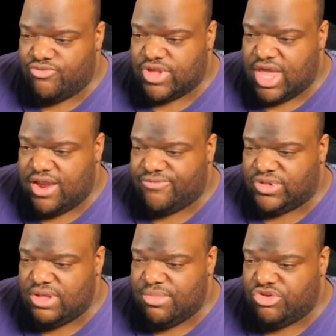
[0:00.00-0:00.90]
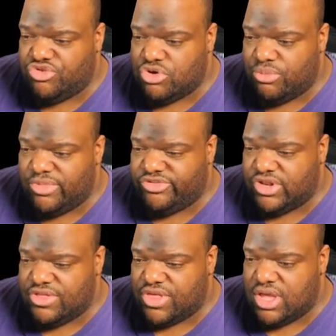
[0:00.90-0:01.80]
over carefully, make sure you don't
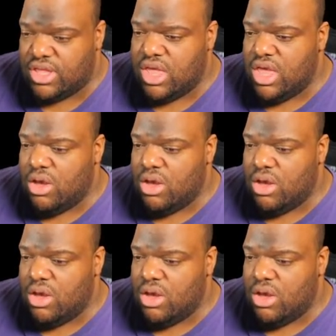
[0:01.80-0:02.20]
miss anything.